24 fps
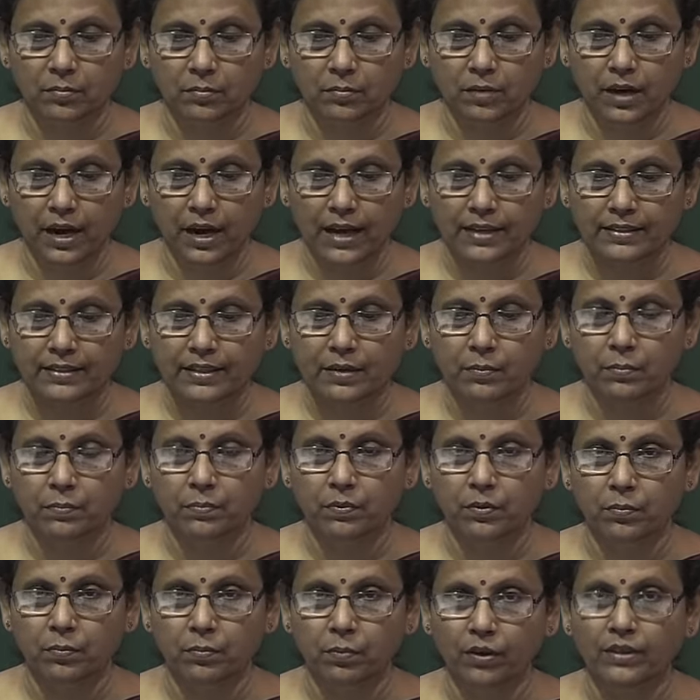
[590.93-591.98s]
as a
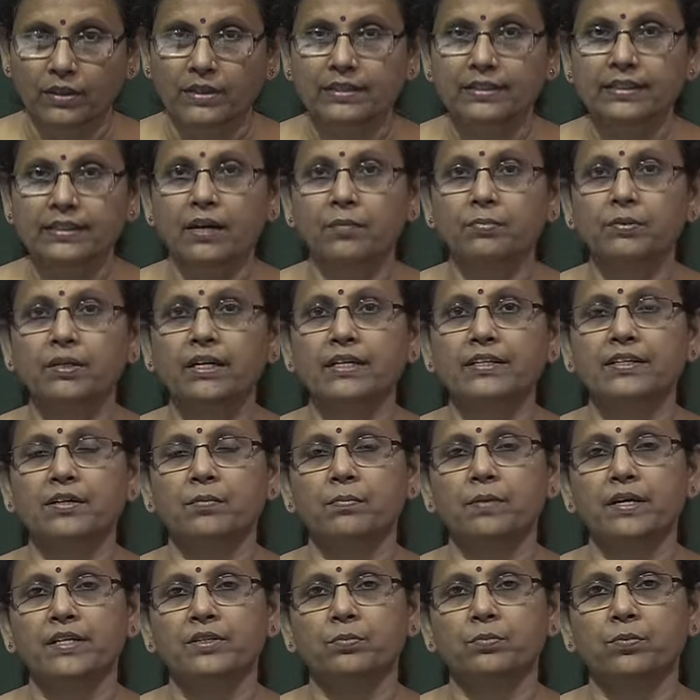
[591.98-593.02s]
policy of the
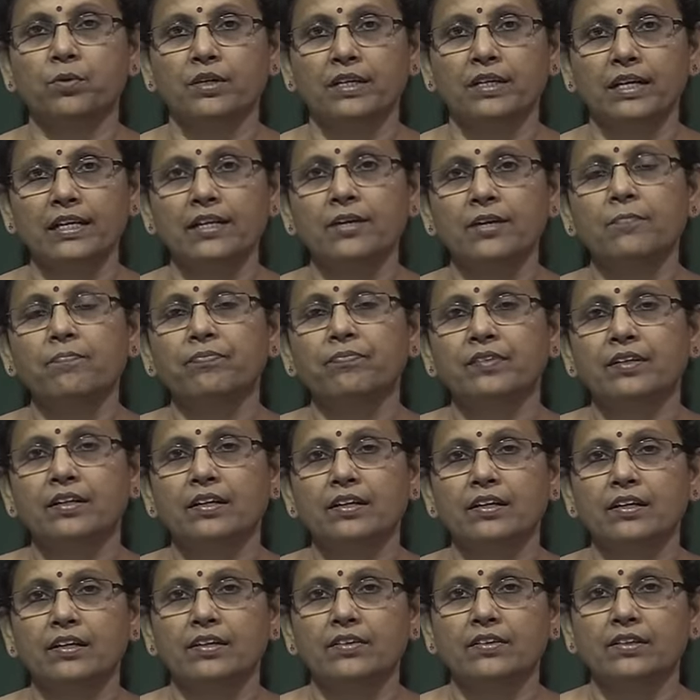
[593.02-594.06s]
enterprise portal,
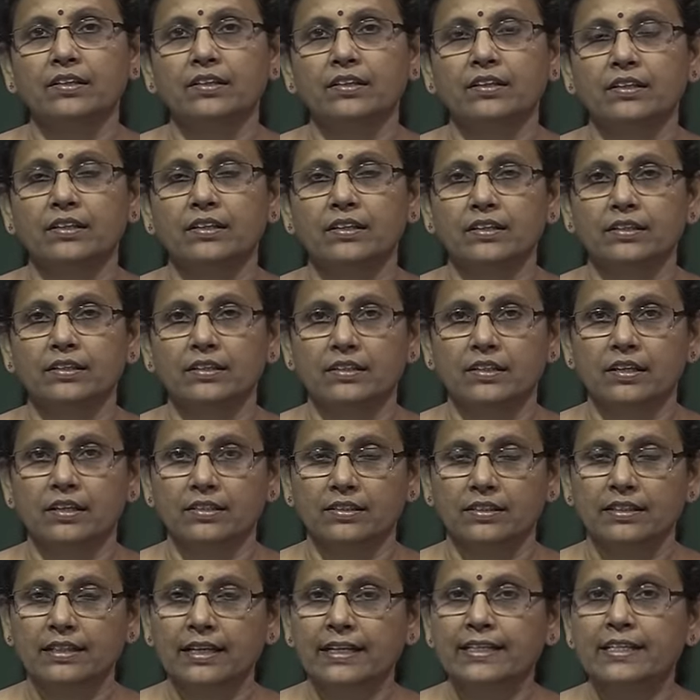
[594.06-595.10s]
the
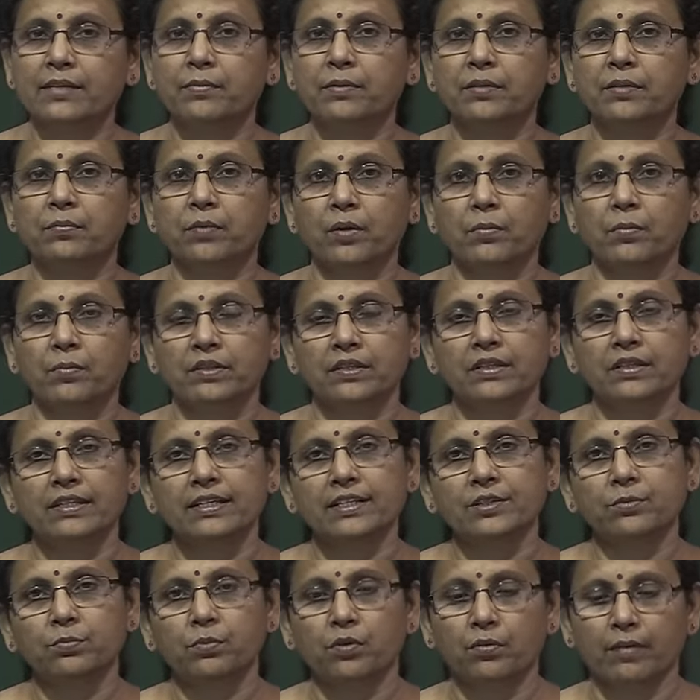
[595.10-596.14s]
selective information
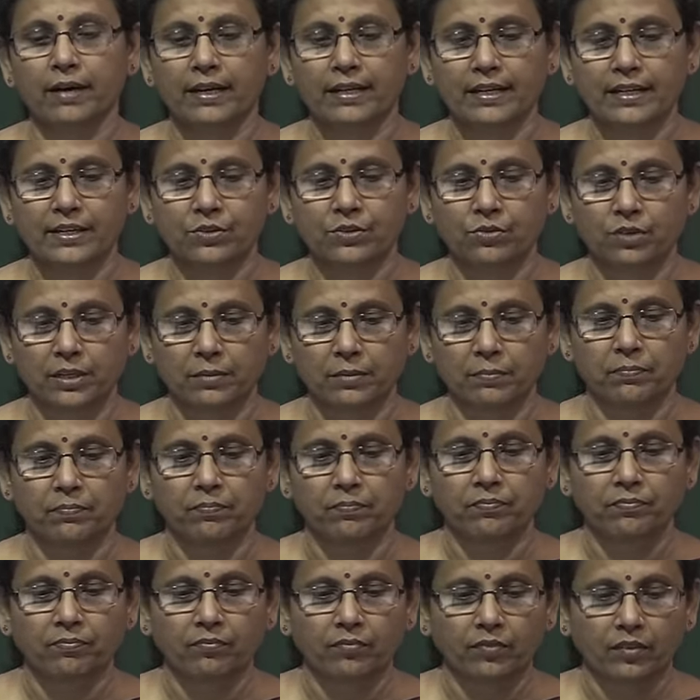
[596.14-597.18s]
is provided to him.
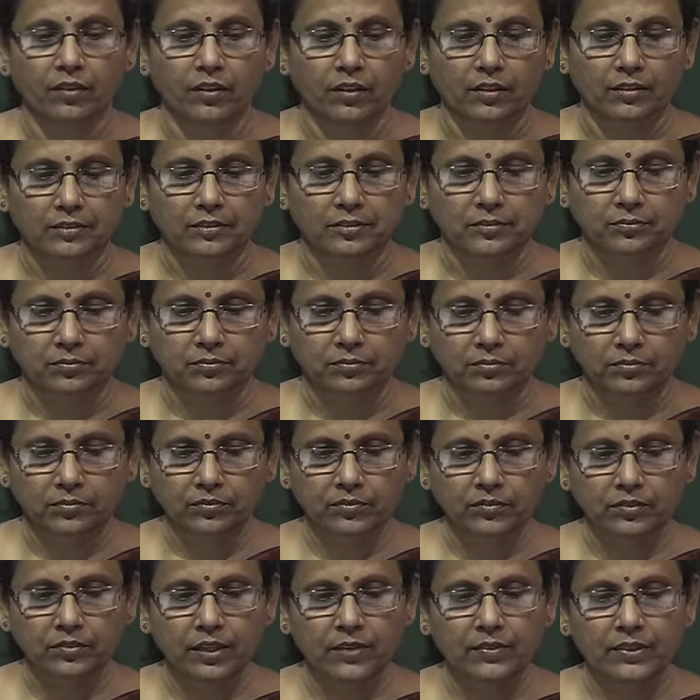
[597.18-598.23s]

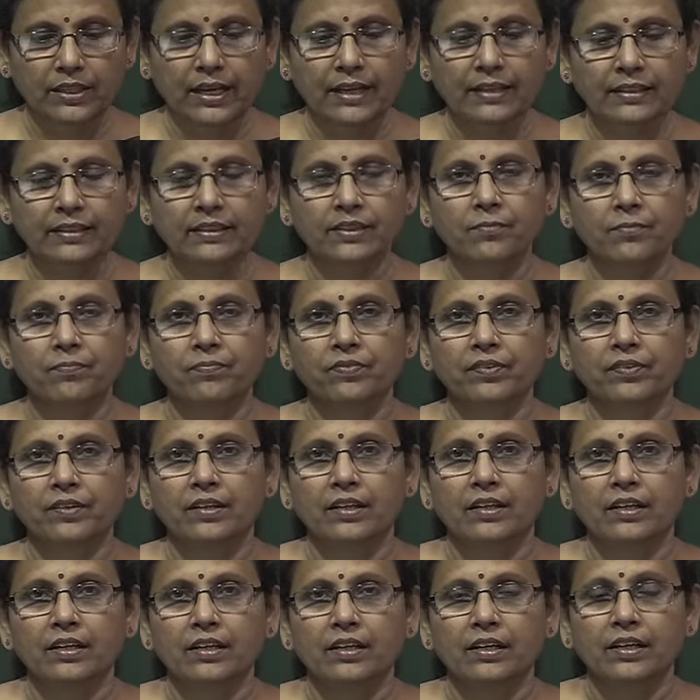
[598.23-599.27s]
Then
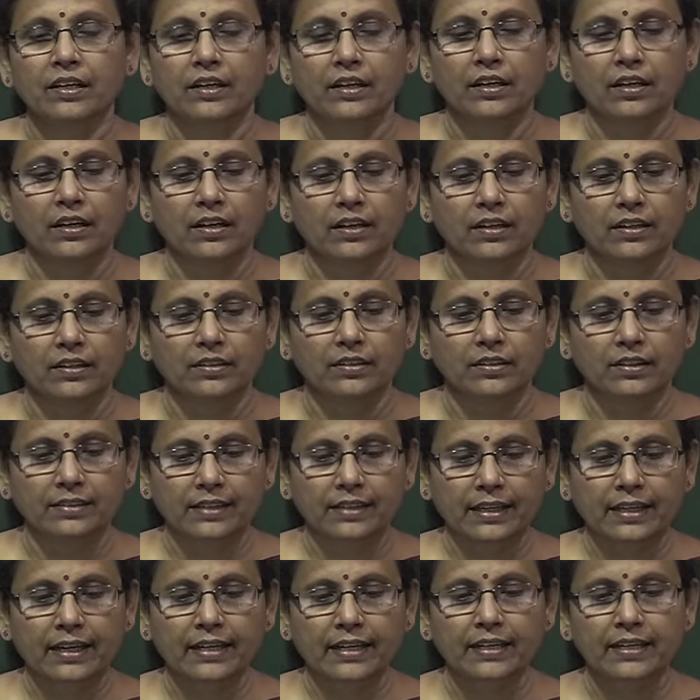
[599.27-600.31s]
the
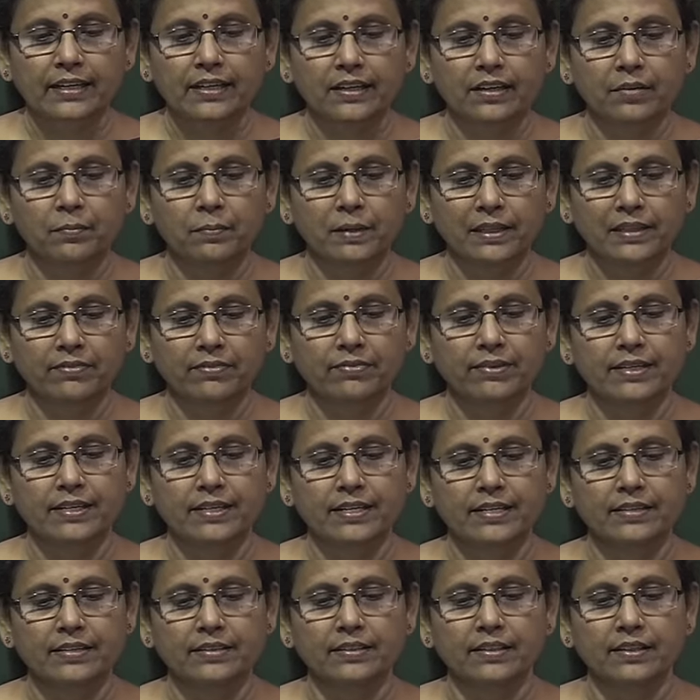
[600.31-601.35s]
second benefit
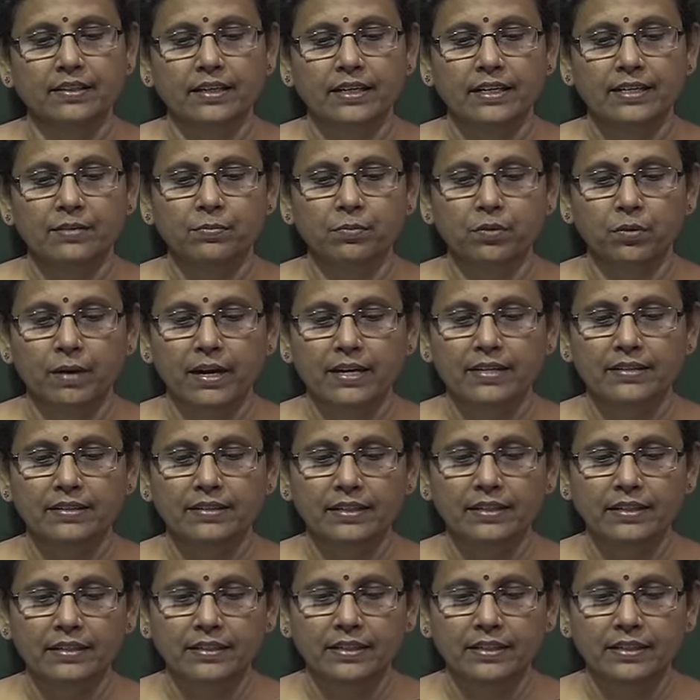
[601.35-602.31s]
is, it provides easy